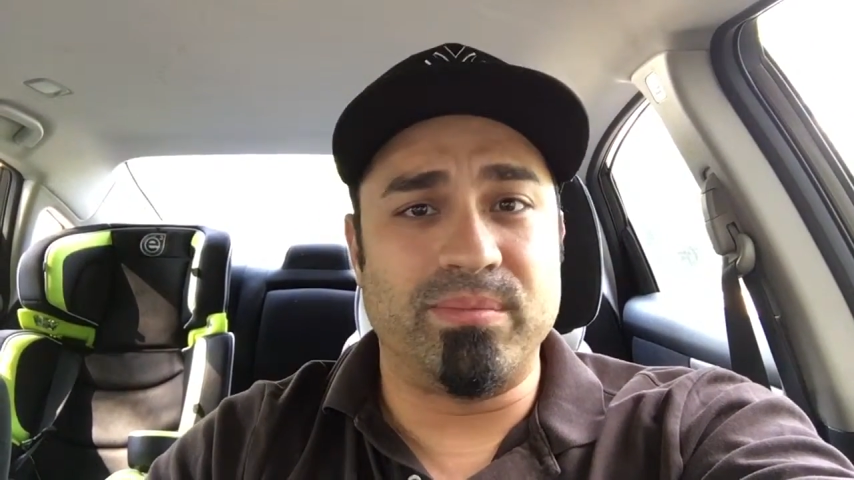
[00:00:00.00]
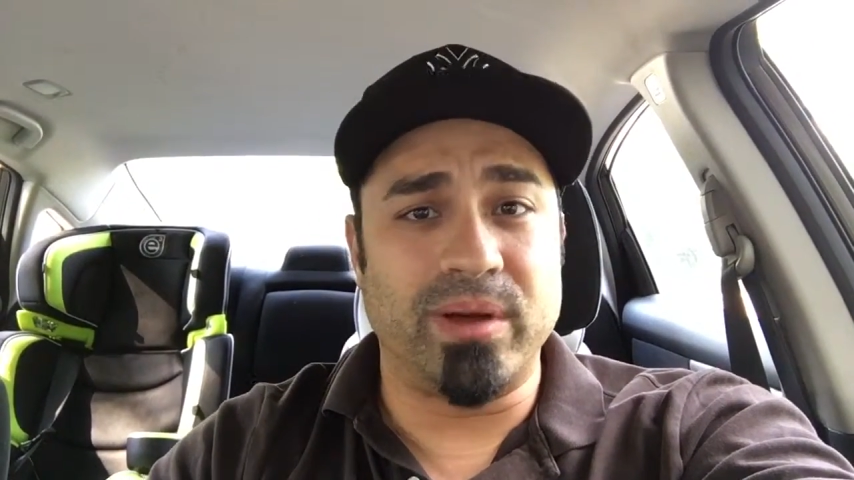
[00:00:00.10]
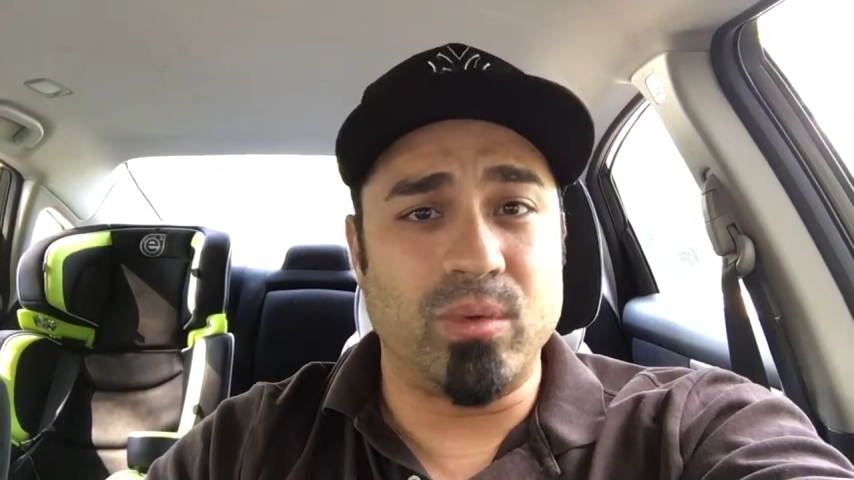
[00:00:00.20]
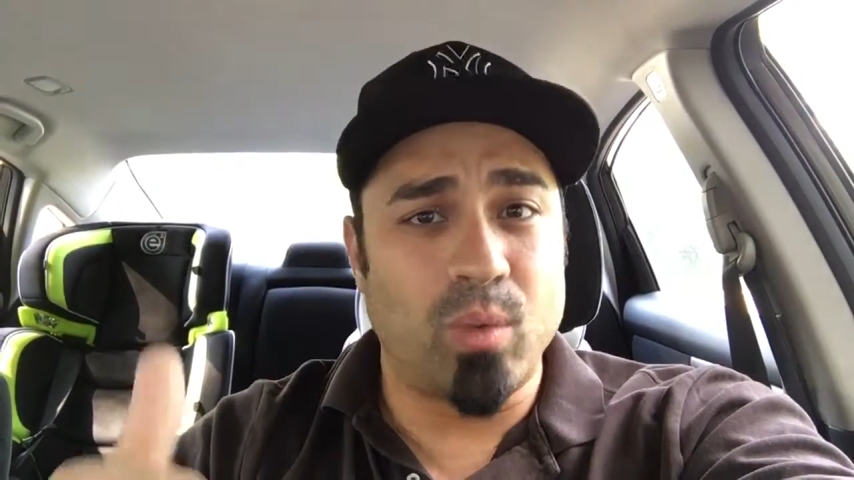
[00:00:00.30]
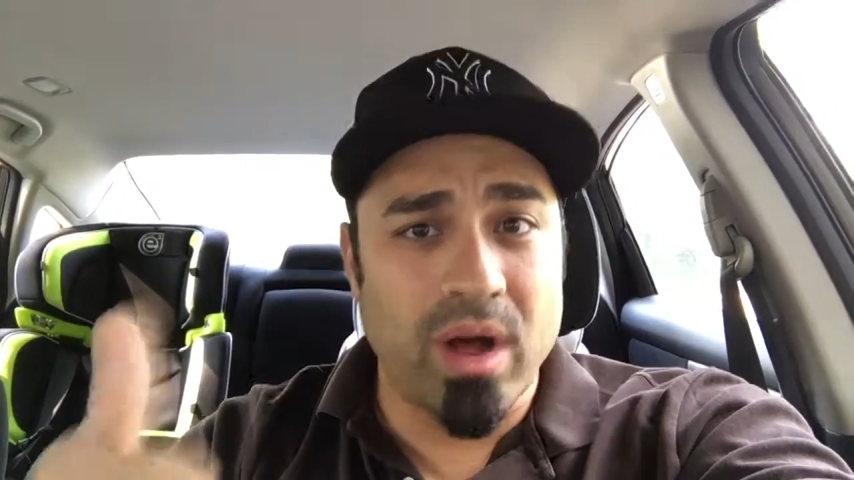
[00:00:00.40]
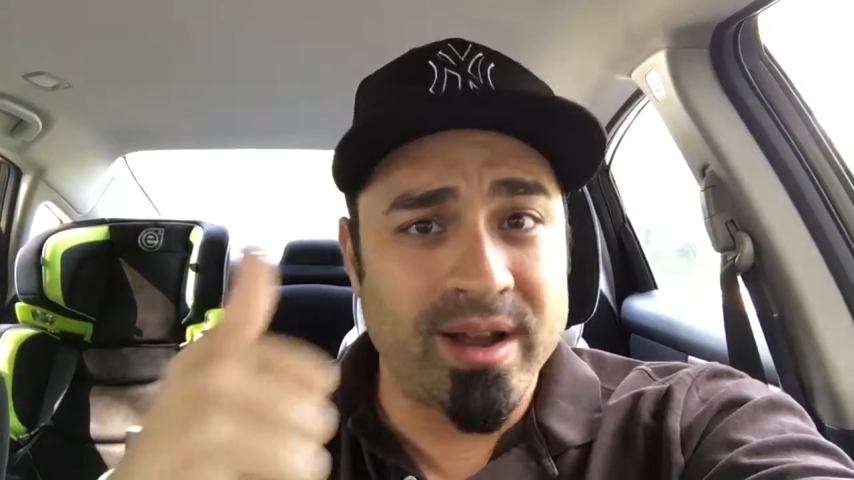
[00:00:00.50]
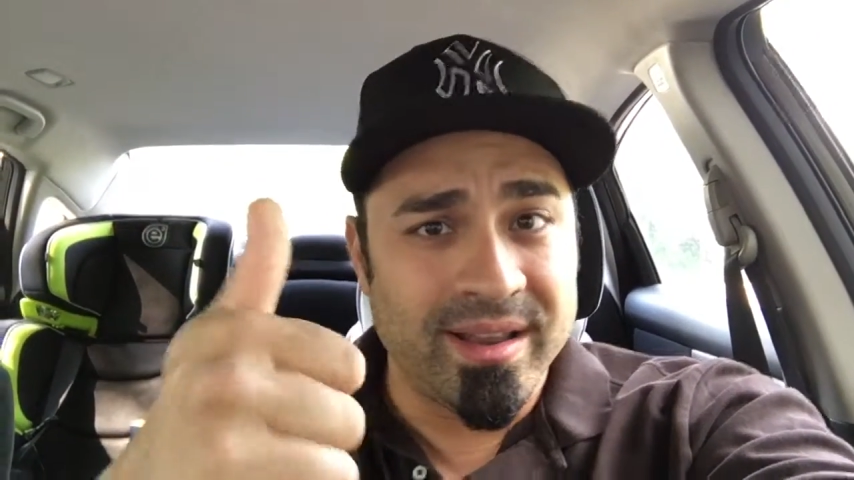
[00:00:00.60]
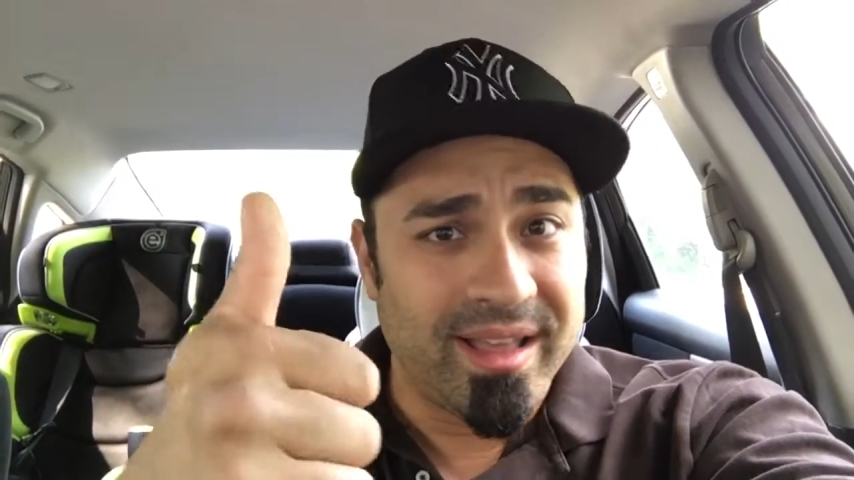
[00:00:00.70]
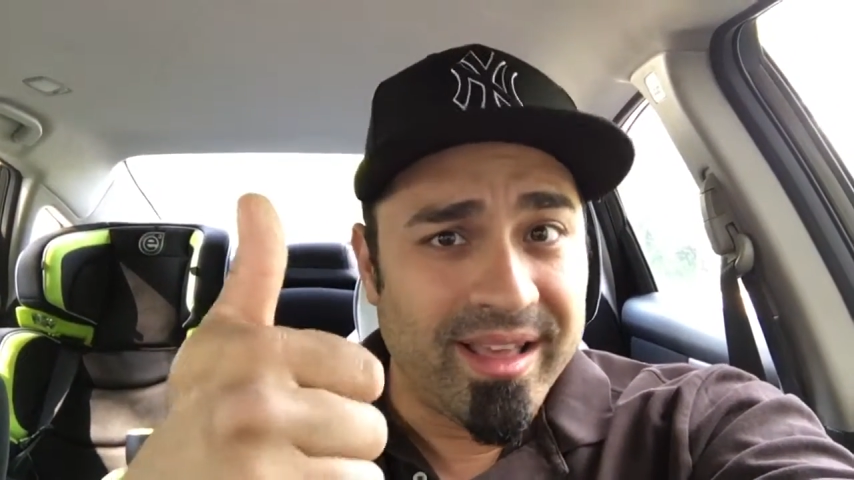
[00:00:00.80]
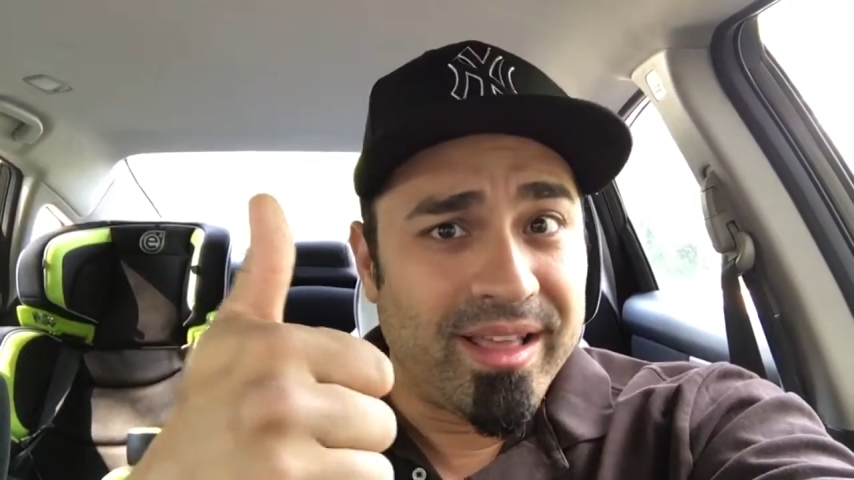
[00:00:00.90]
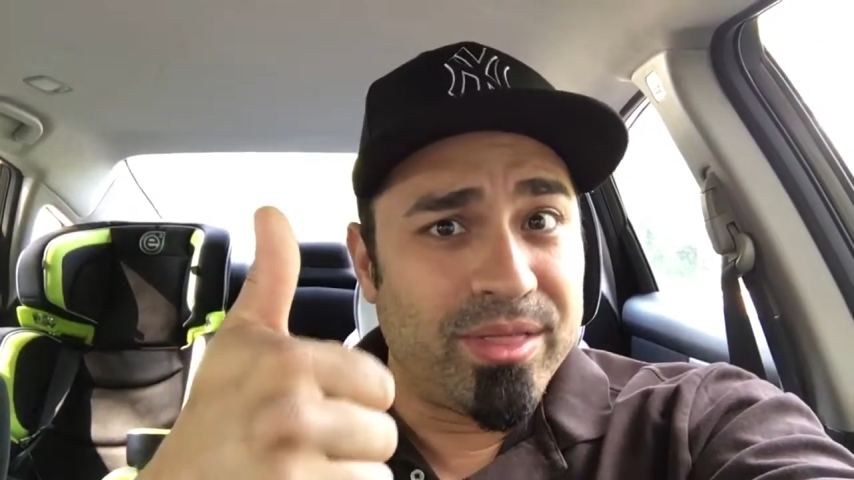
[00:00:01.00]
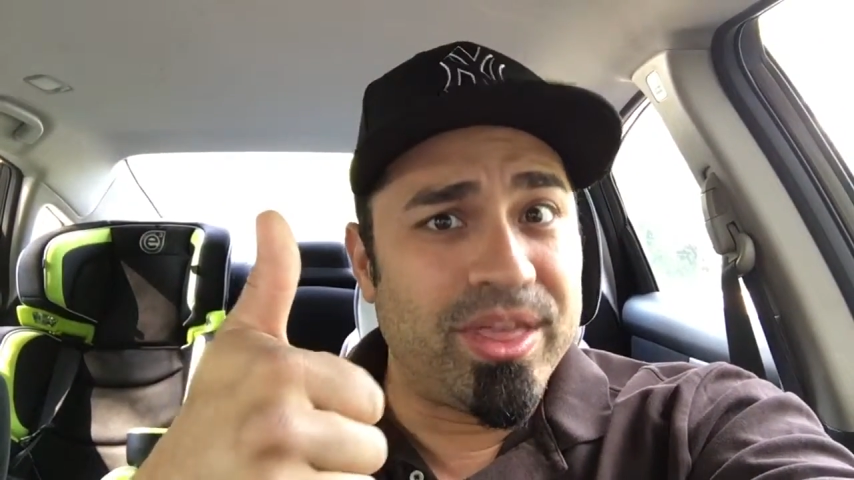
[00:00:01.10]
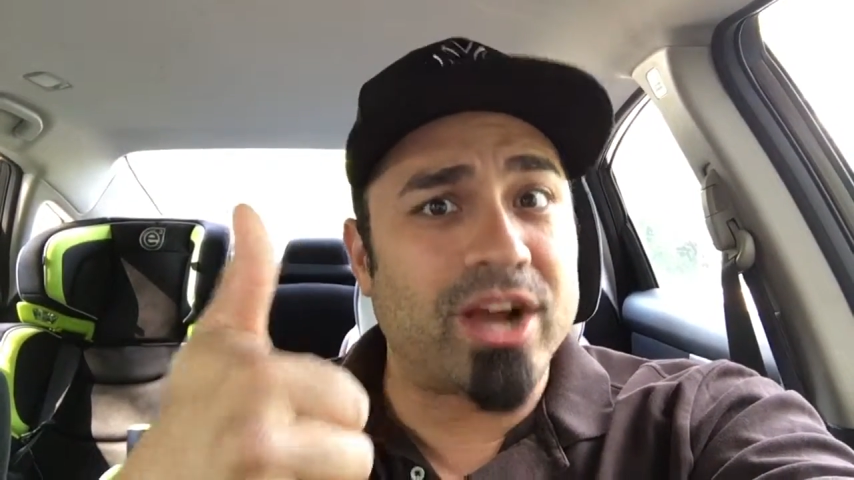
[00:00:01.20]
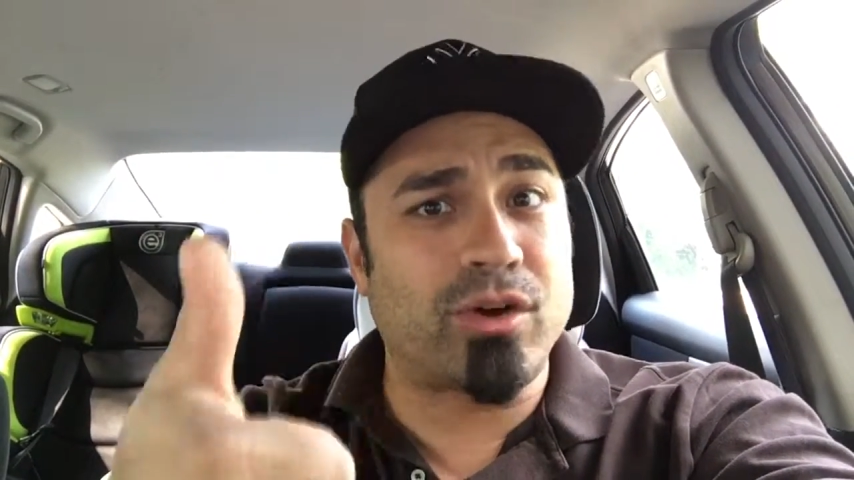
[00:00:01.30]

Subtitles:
But one, they're